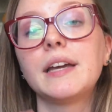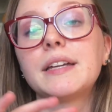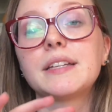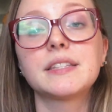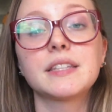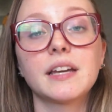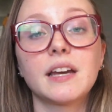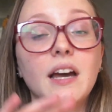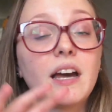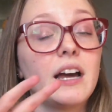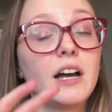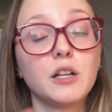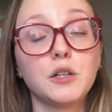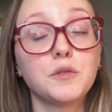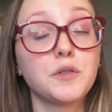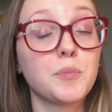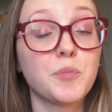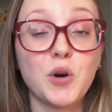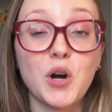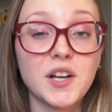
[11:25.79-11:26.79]
It's like a hell of
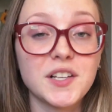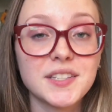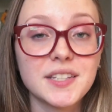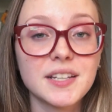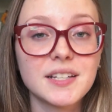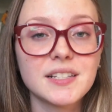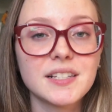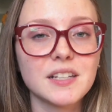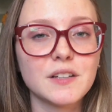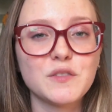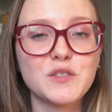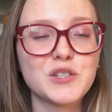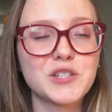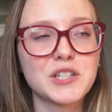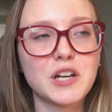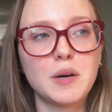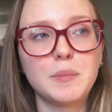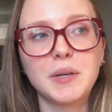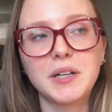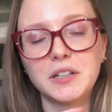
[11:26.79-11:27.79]
a process. If you
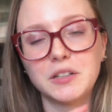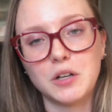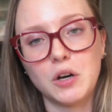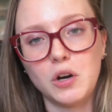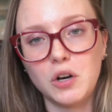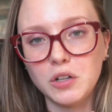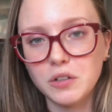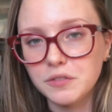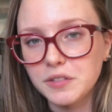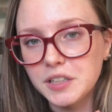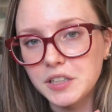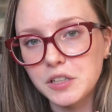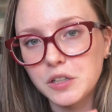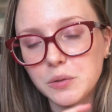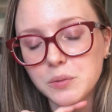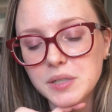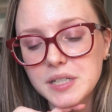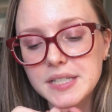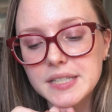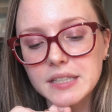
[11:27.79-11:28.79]
saw my unhaul video
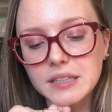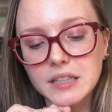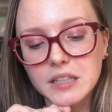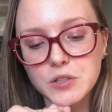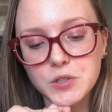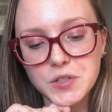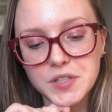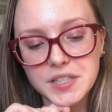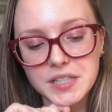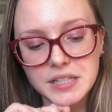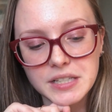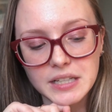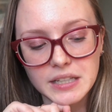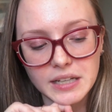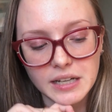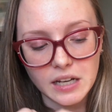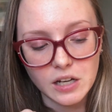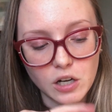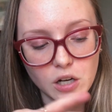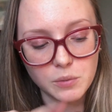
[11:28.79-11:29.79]
recently, you'll see that
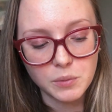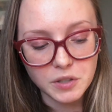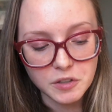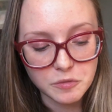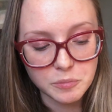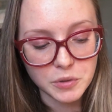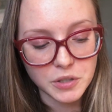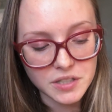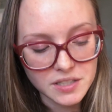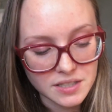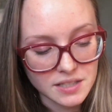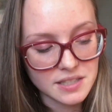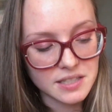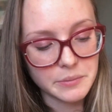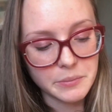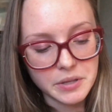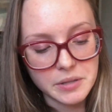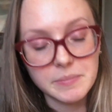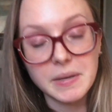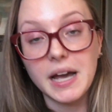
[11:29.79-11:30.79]
like I got rid of books and some
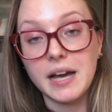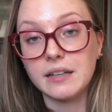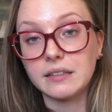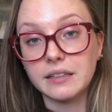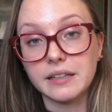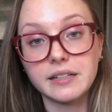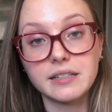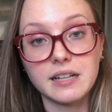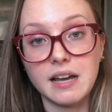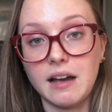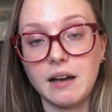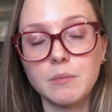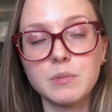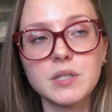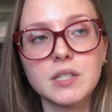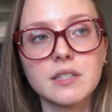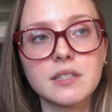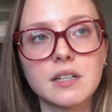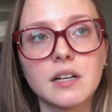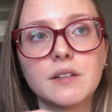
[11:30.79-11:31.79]
of them had like tabs
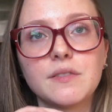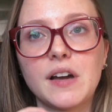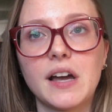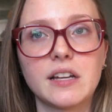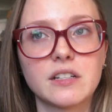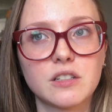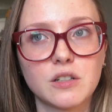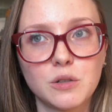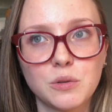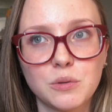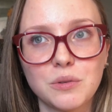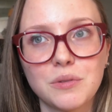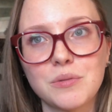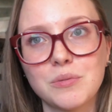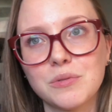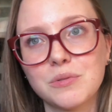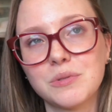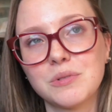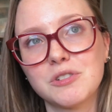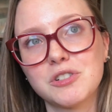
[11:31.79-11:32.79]
and stuff. I had to go
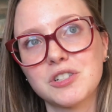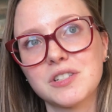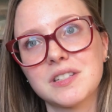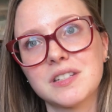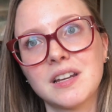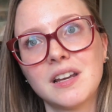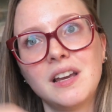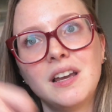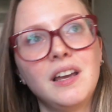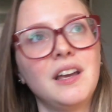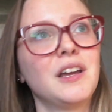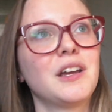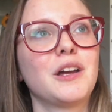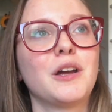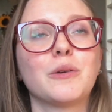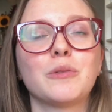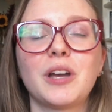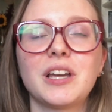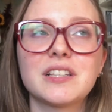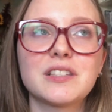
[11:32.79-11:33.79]
through and just
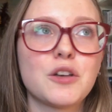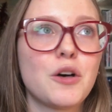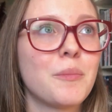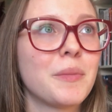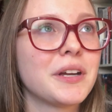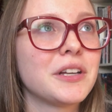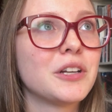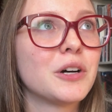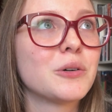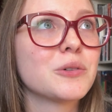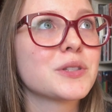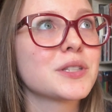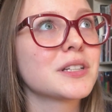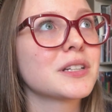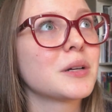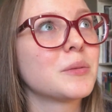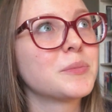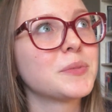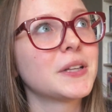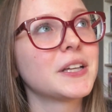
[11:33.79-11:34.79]
erase all my notes and
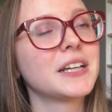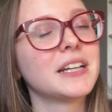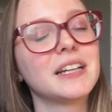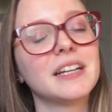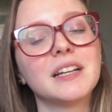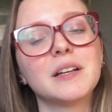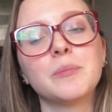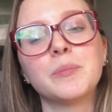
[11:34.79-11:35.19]
complaining,